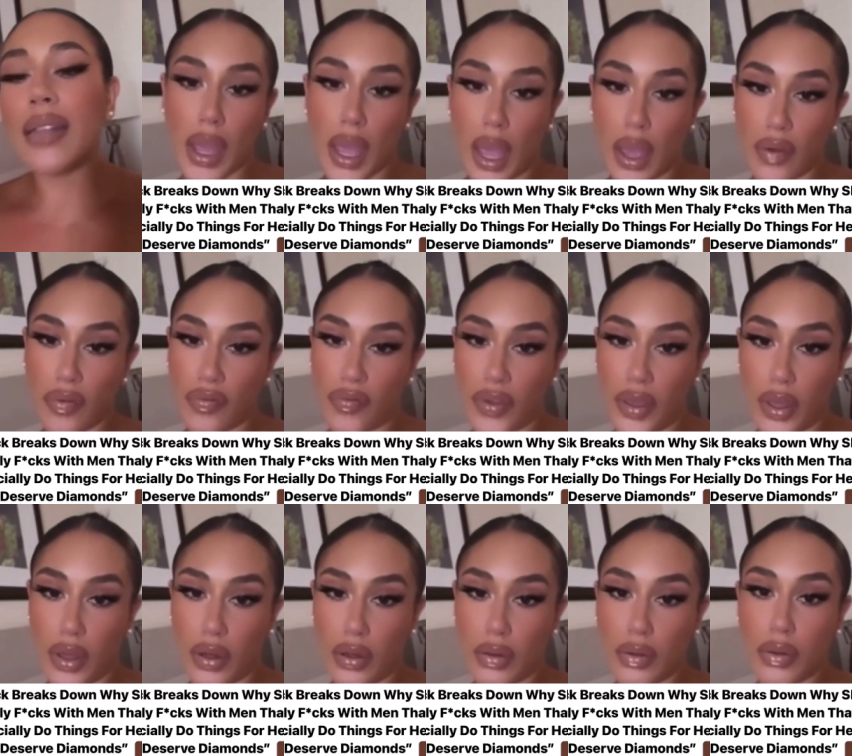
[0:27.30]
I
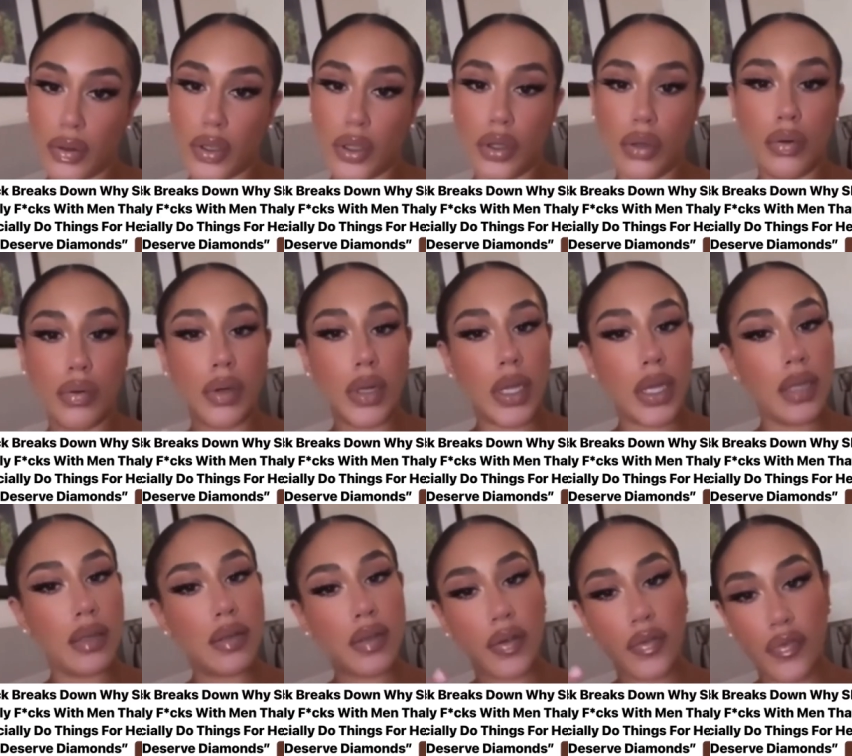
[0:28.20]
feel you
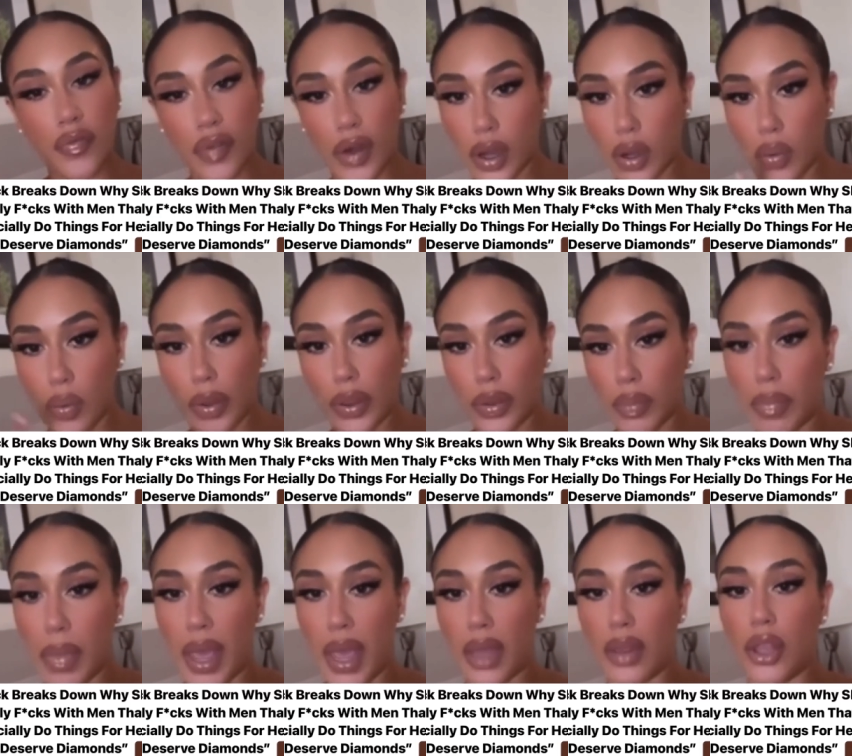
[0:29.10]
need to fuck
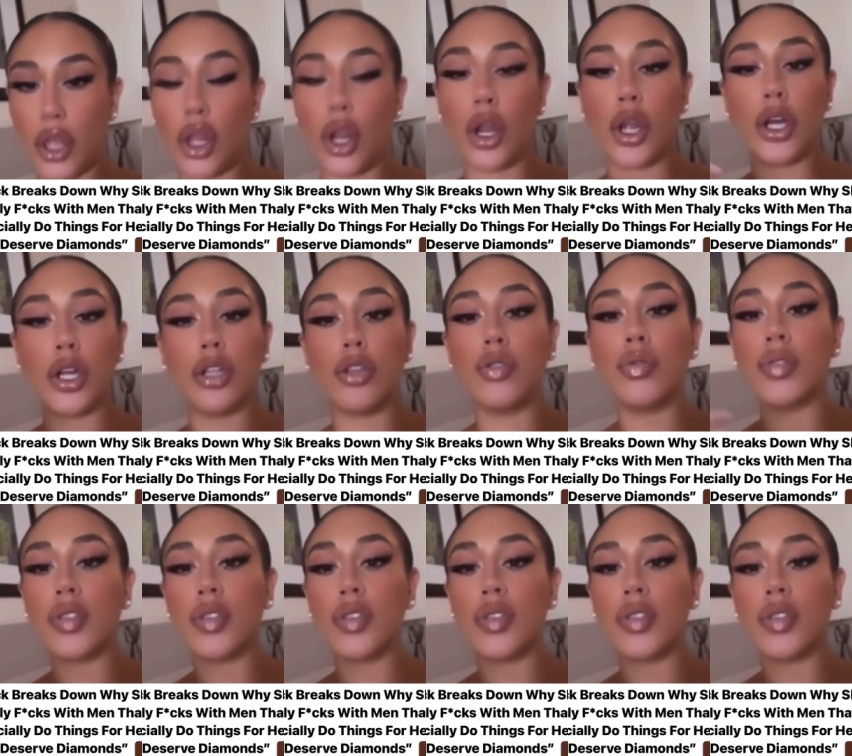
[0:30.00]
with men that are gonna